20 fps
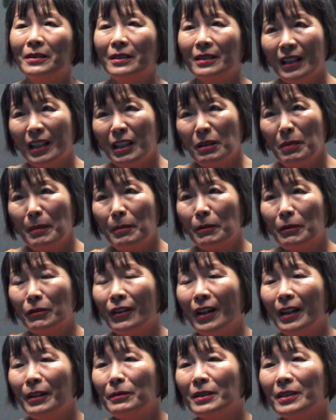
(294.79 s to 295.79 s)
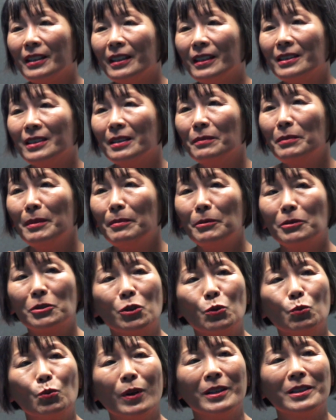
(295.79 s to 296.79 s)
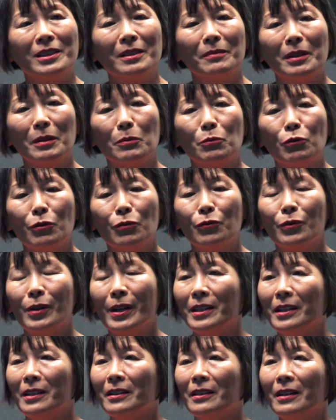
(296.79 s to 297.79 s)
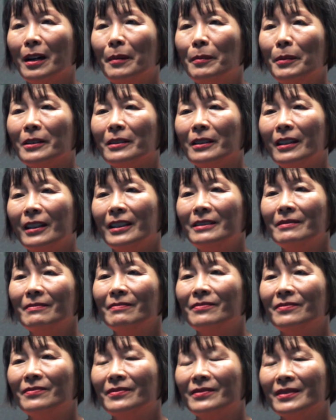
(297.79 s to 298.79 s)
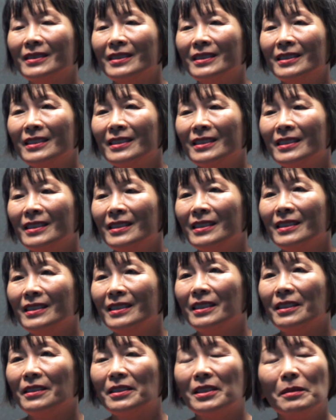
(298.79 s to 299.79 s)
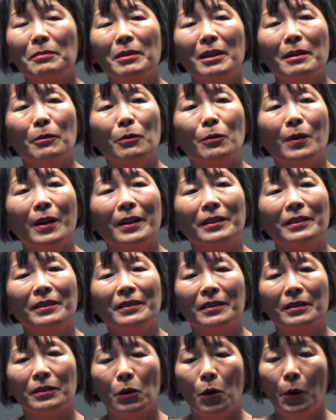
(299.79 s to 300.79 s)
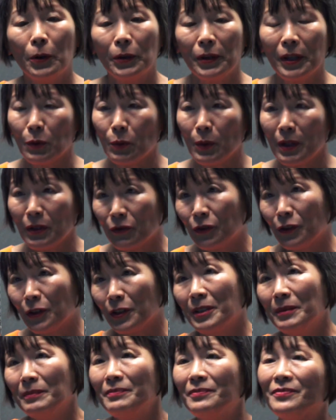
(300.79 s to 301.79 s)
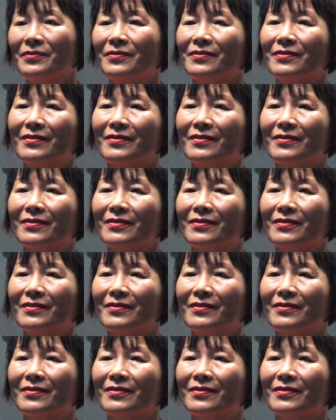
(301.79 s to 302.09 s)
And a lot of people are fine with that. Some people just want something proofread and up online. Some people want the whole thing written for them.